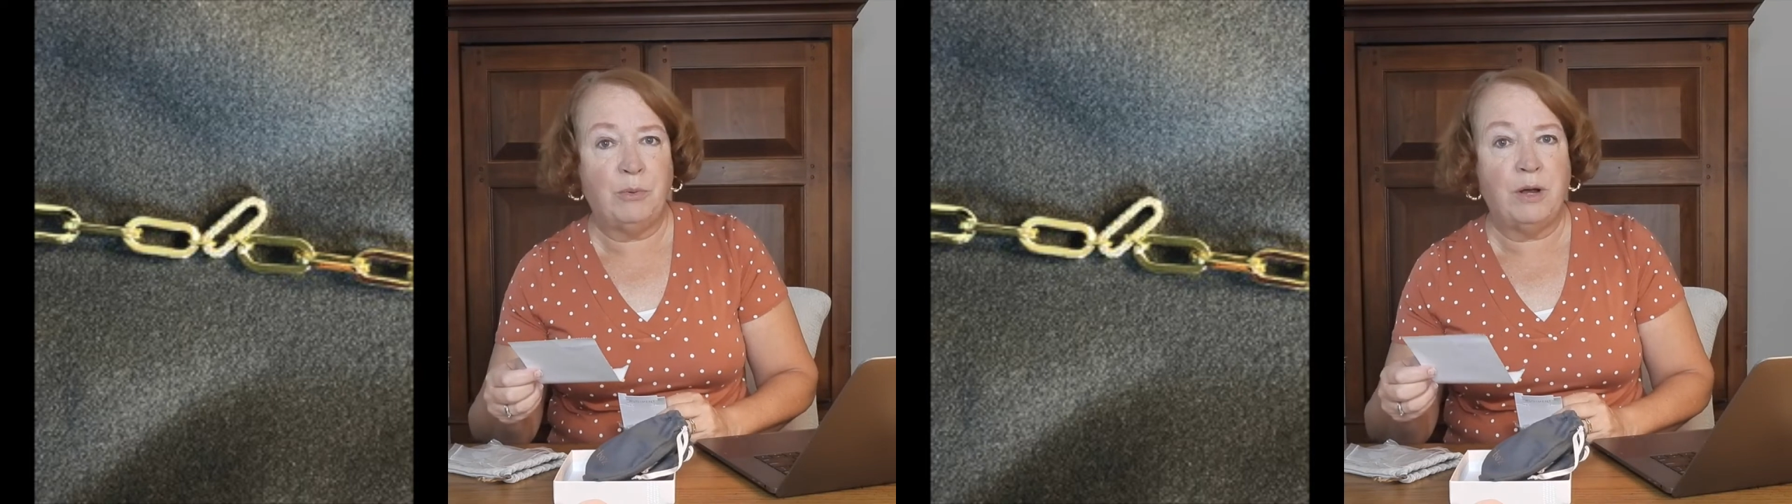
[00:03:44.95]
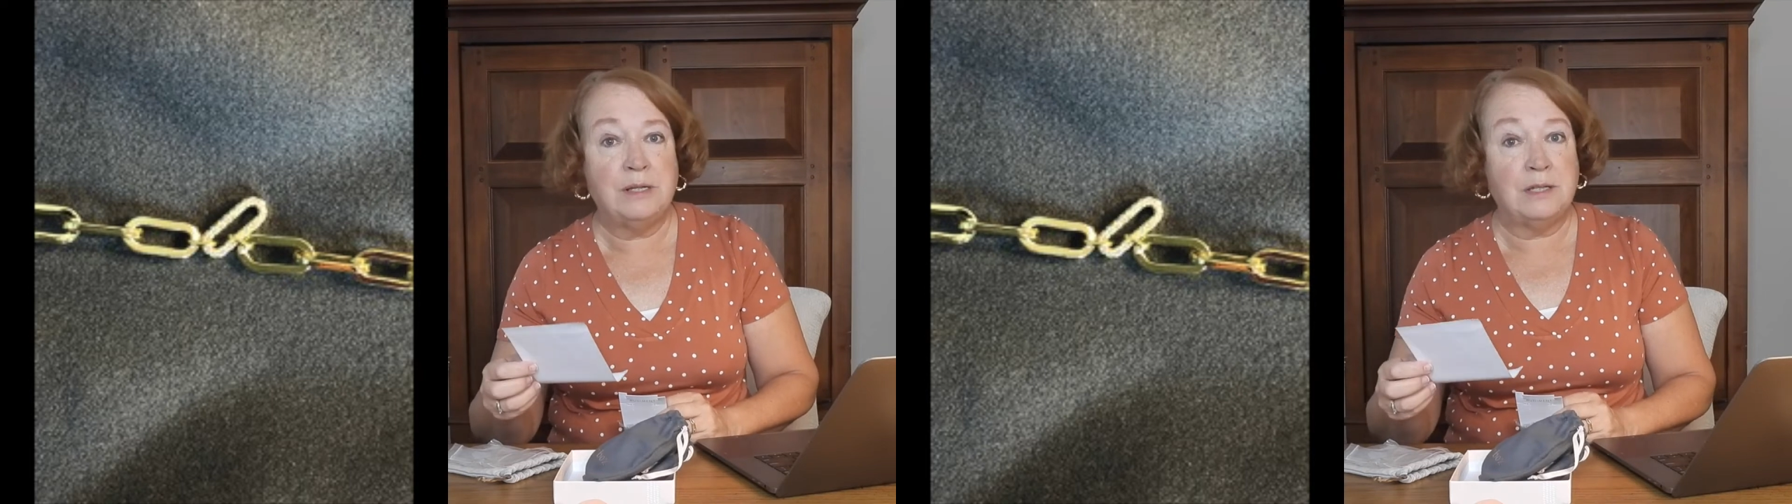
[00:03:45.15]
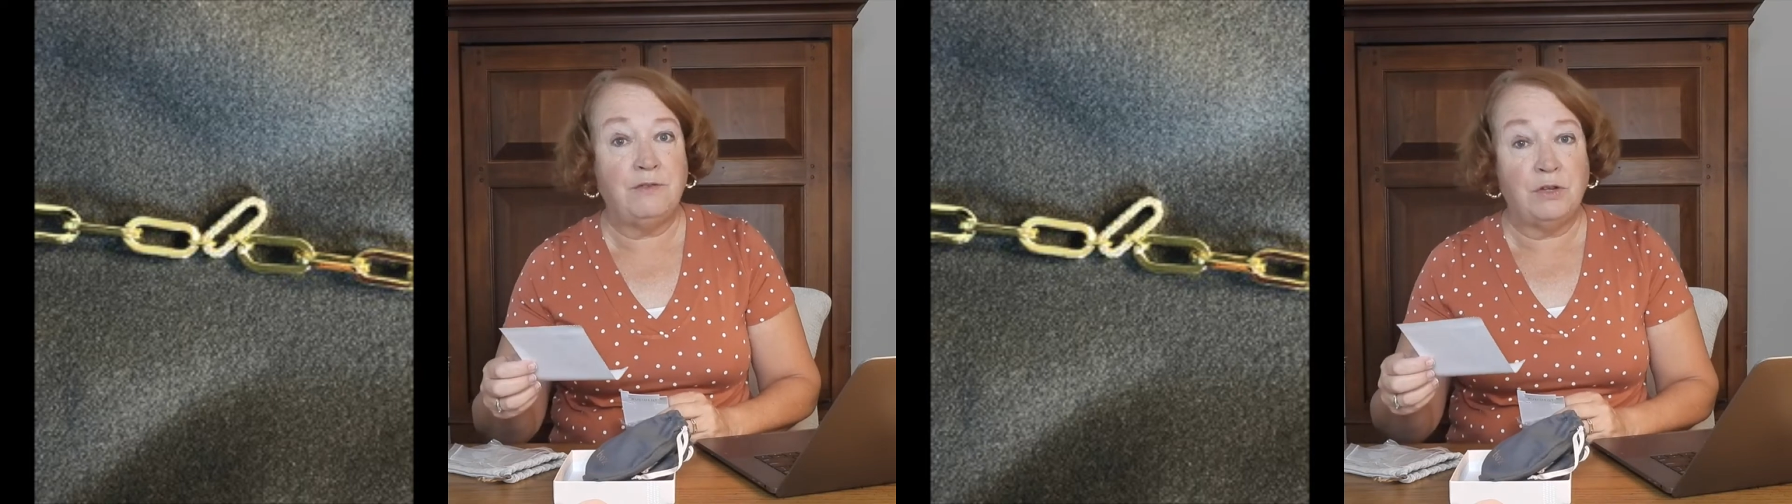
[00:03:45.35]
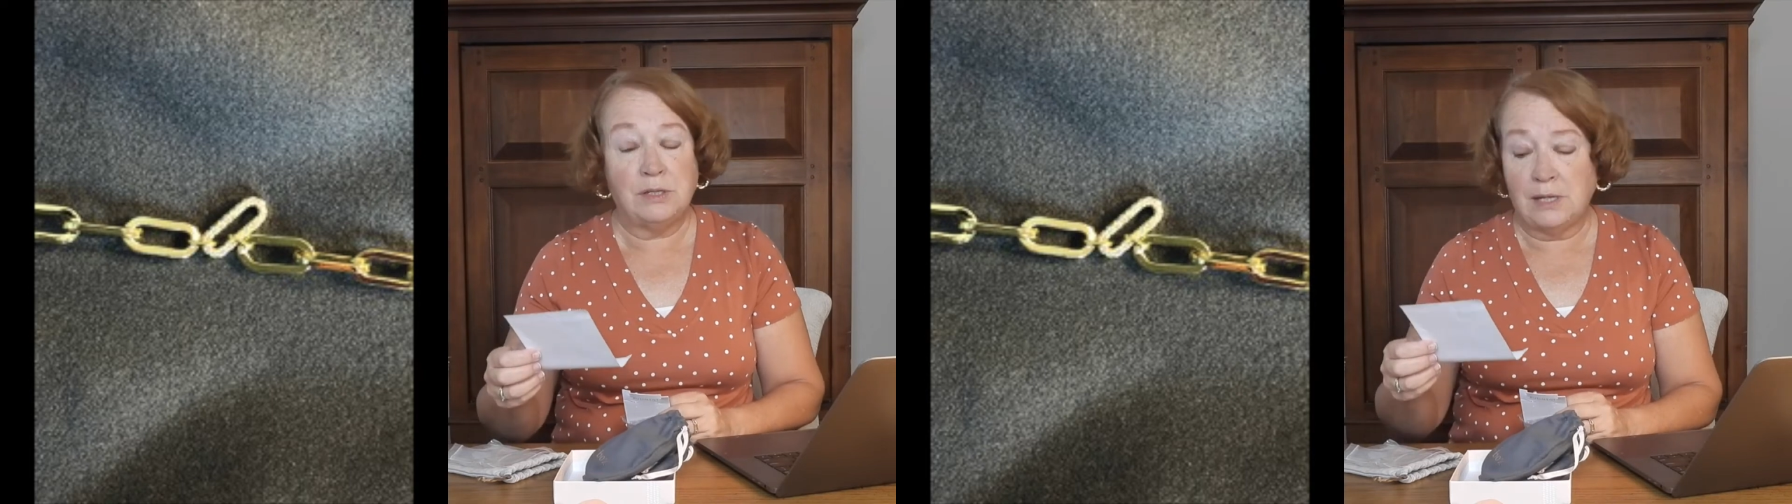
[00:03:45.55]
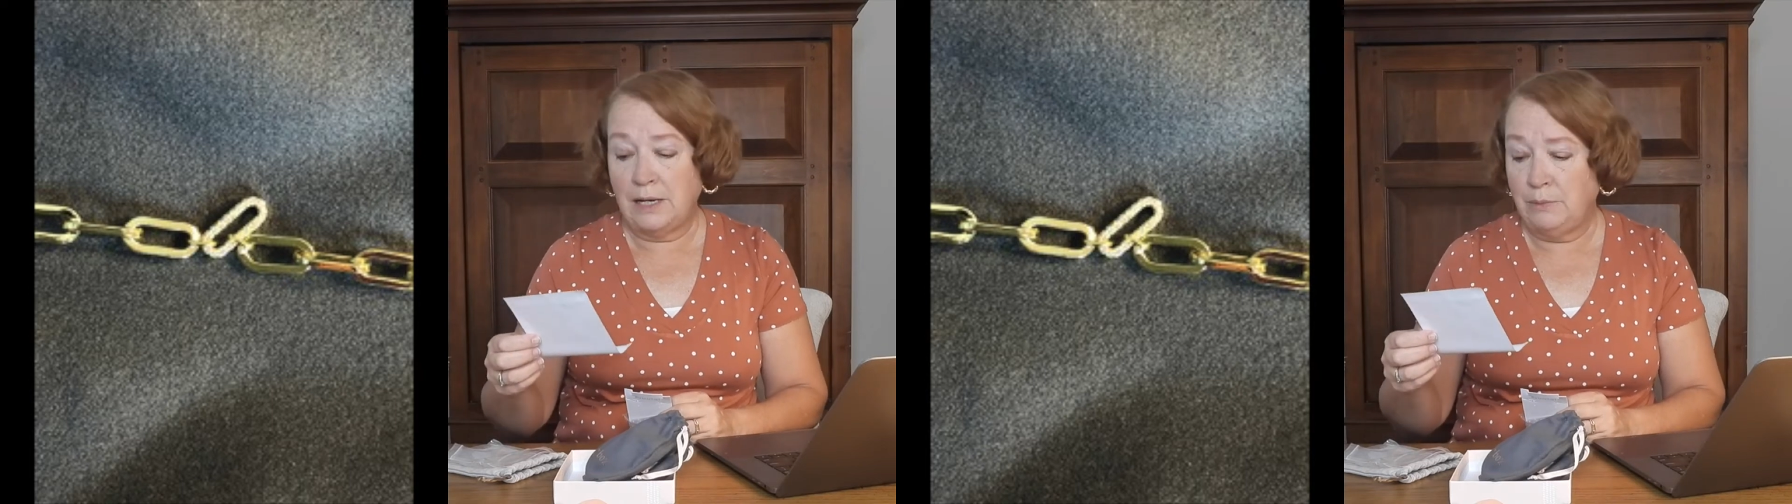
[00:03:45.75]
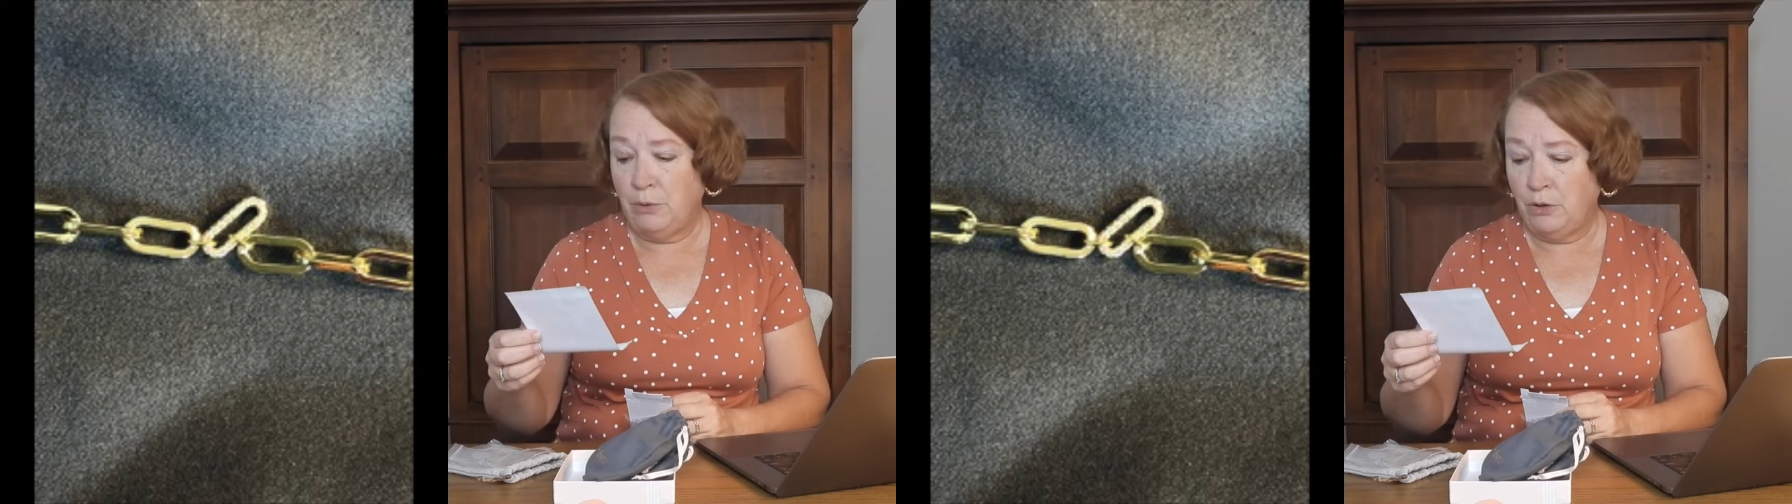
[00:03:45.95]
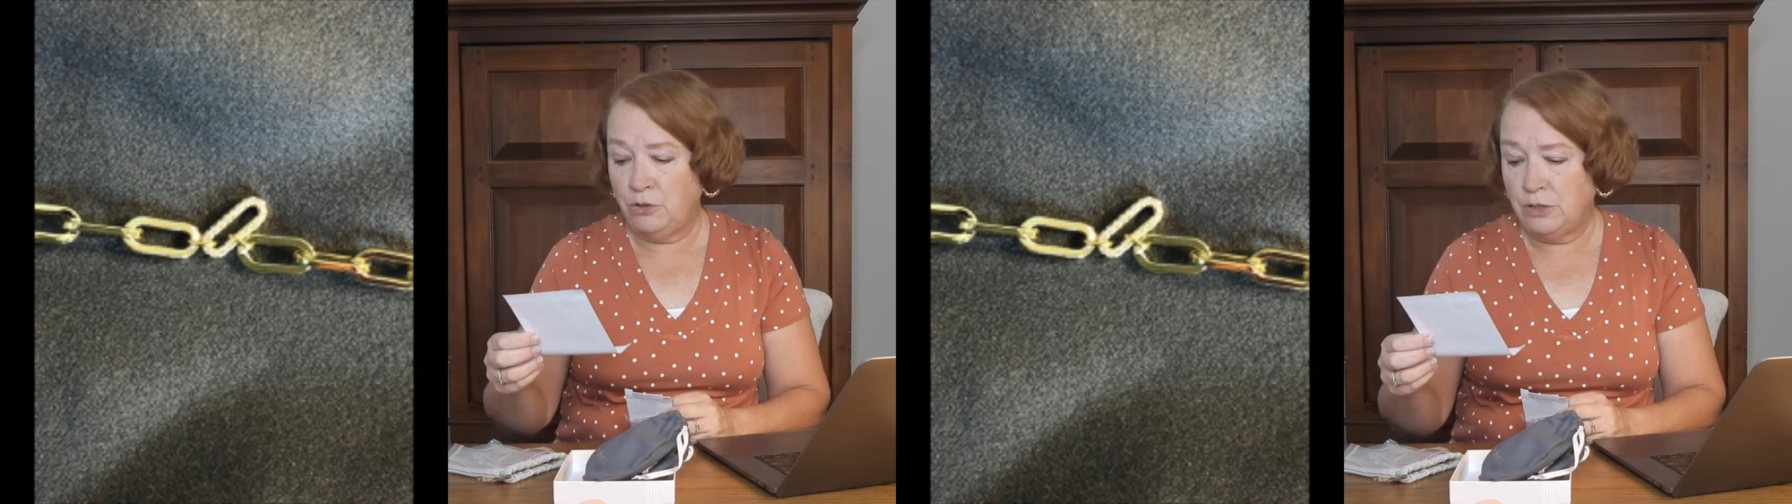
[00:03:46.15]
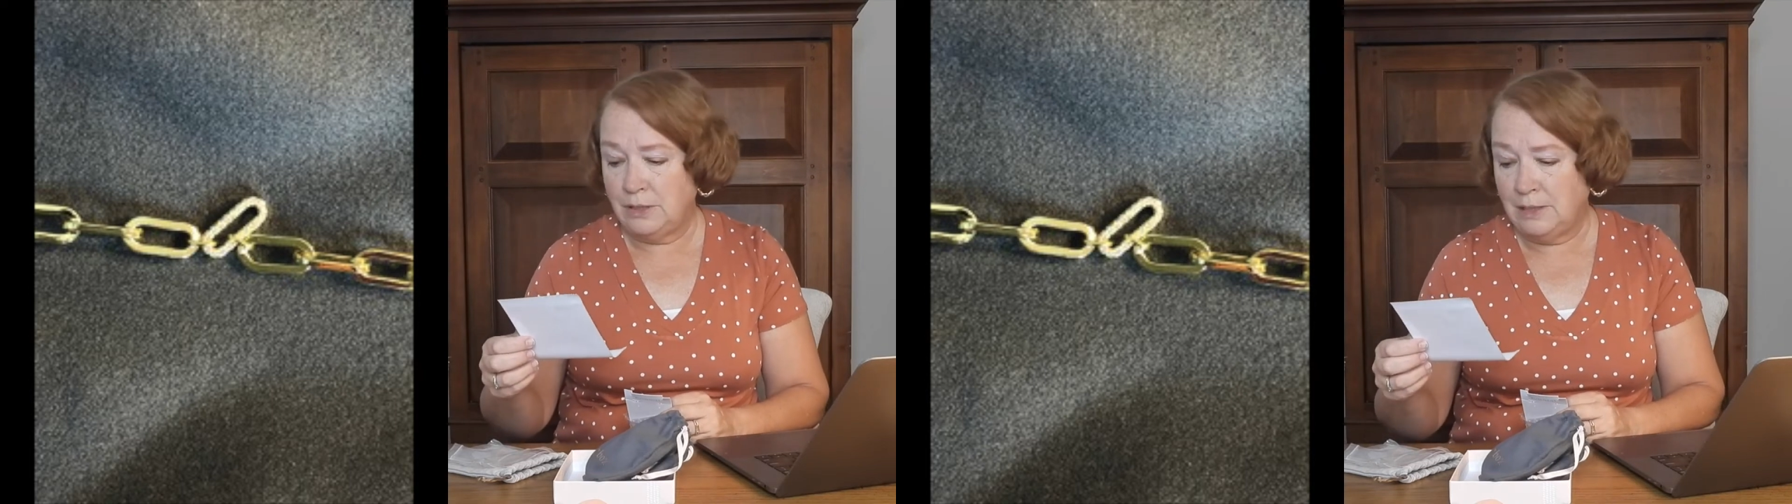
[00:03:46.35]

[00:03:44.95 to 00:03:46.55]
price if you decide to purchase.